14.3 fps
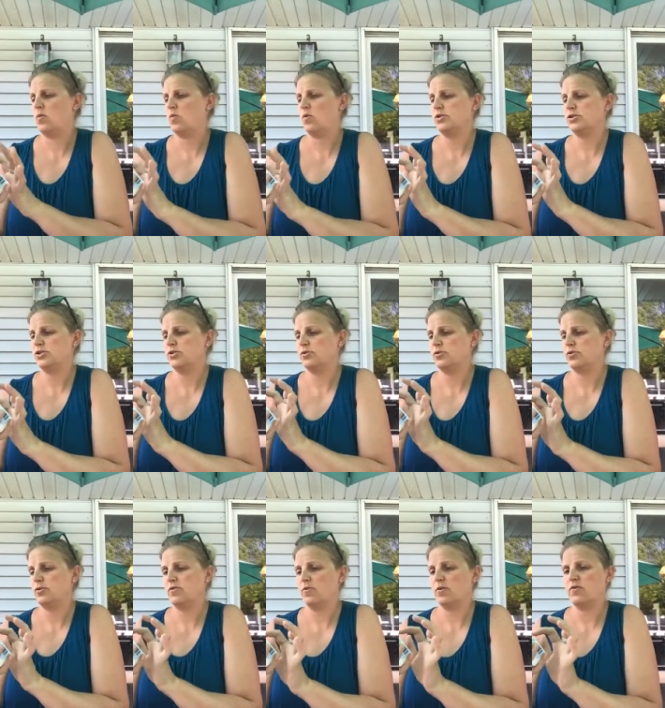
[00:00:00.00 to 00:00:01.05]
1, 2,
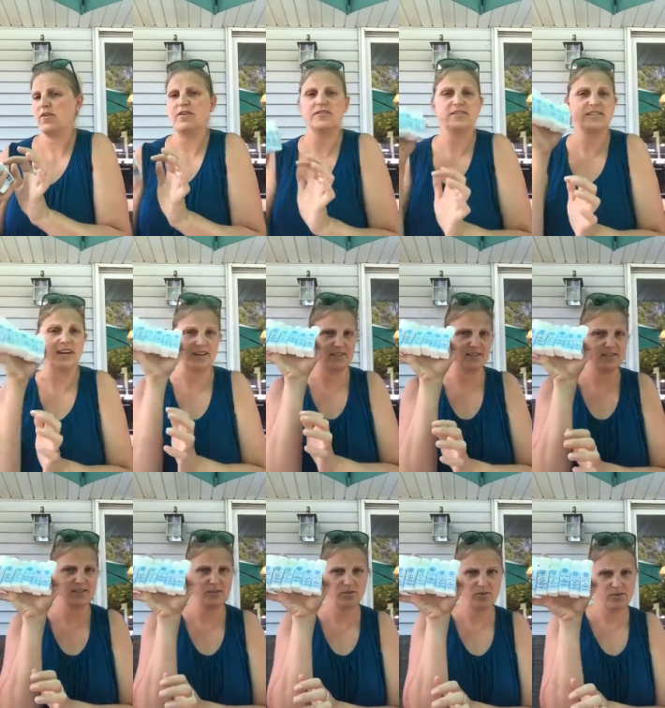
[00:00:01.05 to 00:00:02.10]
3, 4, 5, 6.
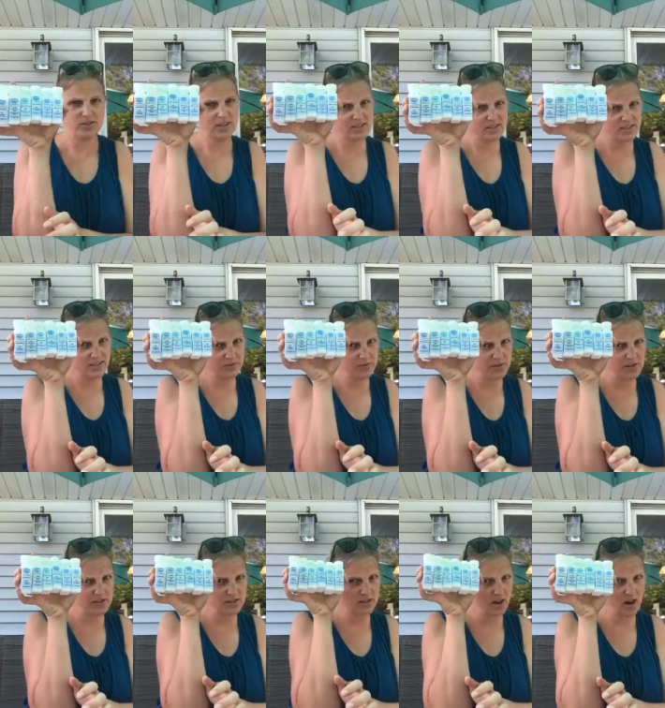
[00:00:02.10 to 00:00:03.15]
So 6
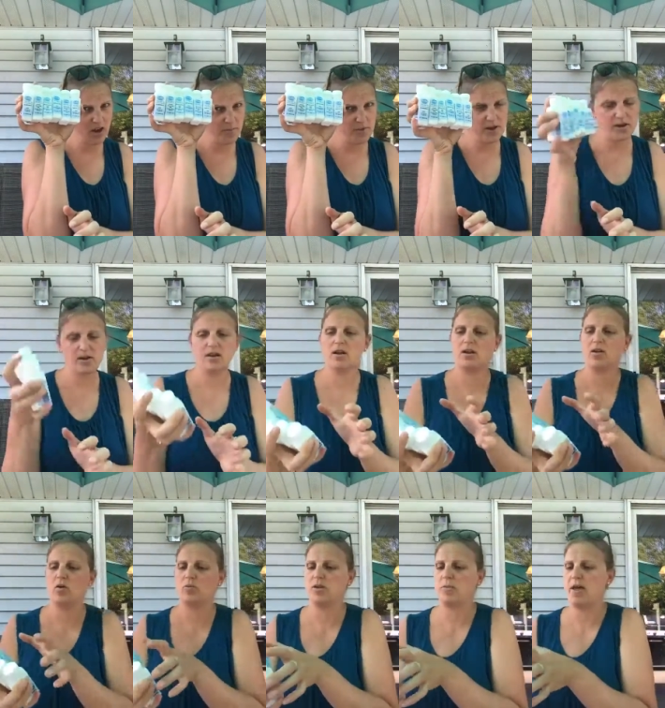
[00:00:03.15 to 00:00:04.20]
different common
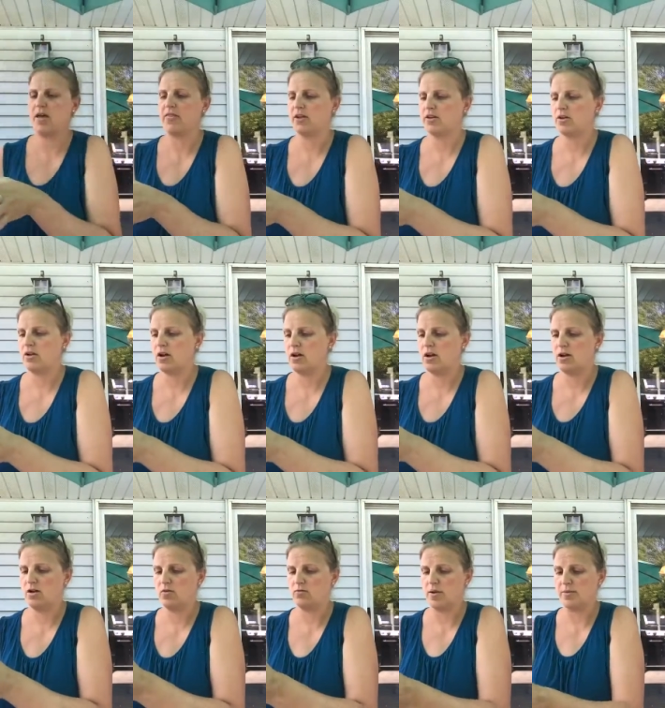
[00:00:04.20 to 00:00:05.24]
homeopathic
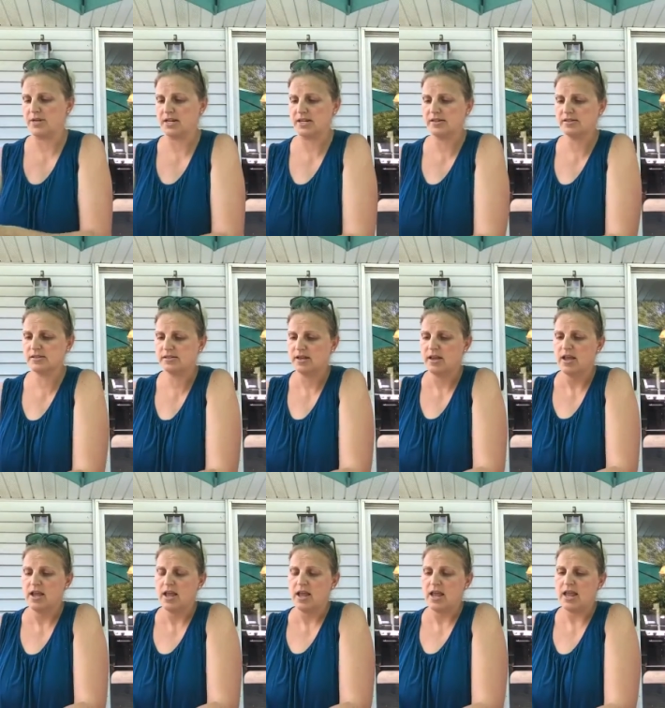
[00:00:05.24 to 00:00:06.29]
remedies.
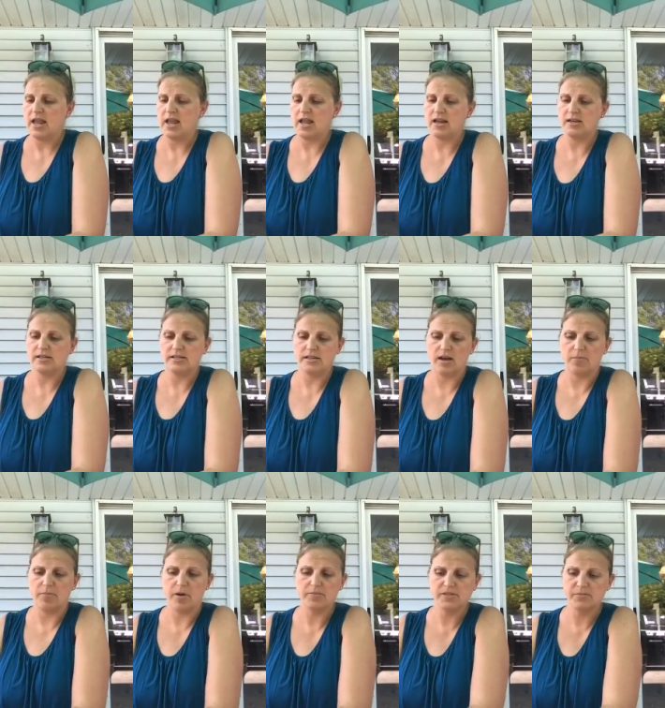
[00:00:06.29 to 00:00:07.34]
And a
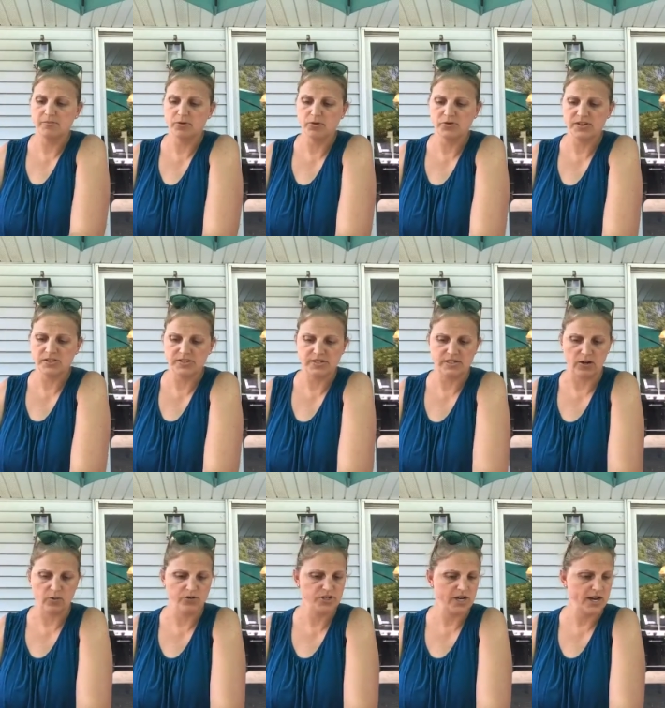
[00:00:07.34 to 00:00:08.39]
bumps and bruises stick,
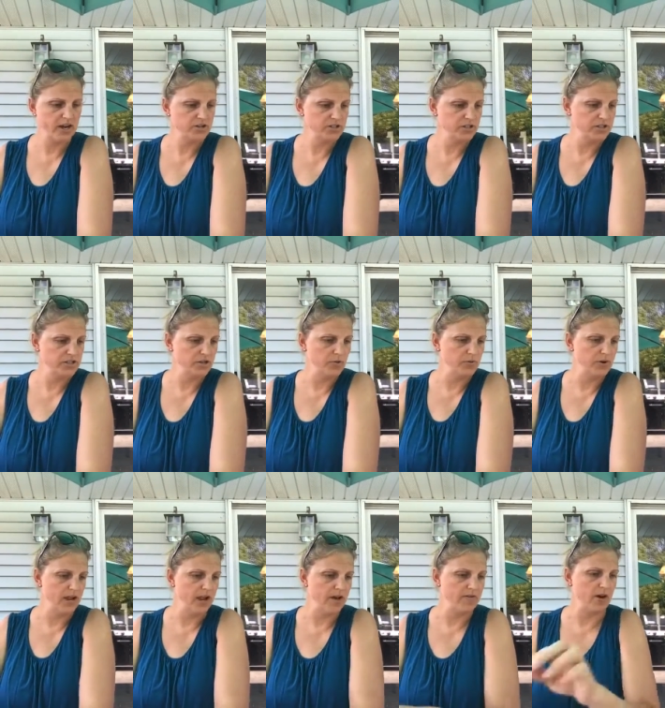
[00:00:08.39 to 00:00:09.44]
which I actually don't
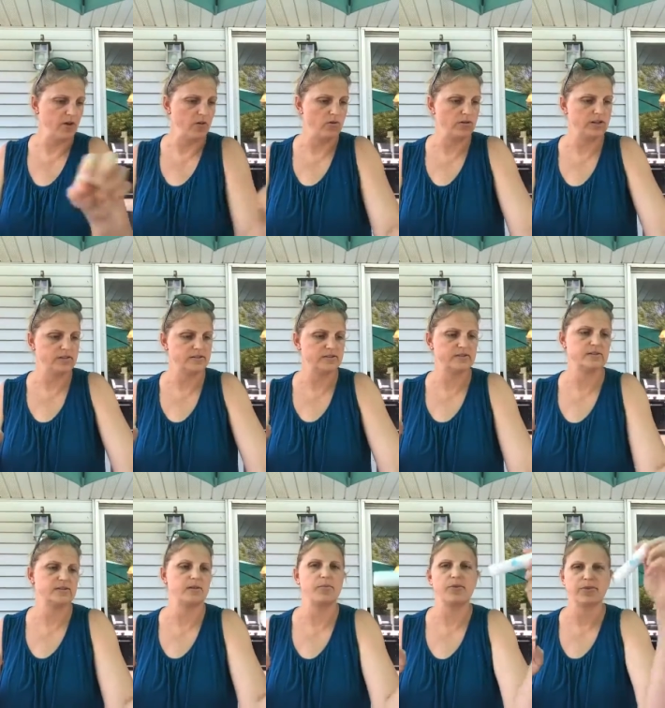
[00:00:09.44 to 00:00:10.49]
have out. It's
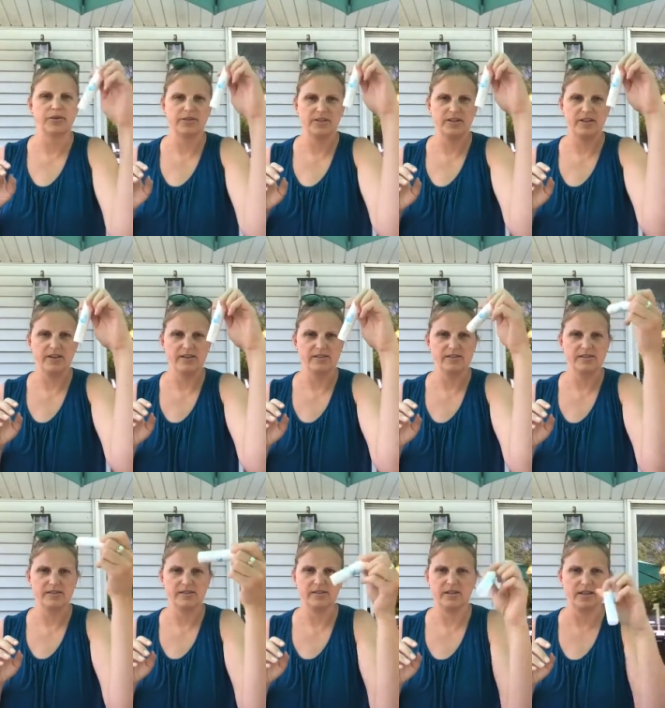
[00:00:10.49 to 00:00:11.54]
similar to
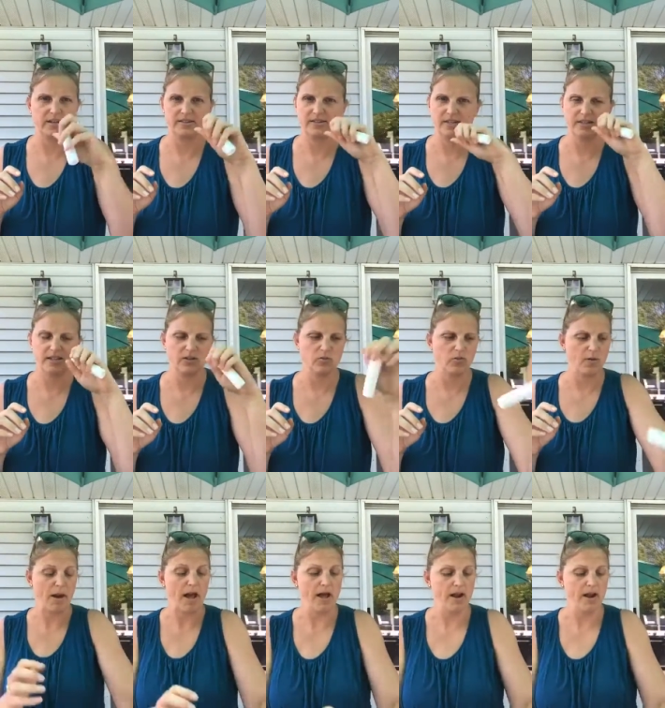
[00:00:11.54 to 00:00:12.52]
this, like a stick that you rub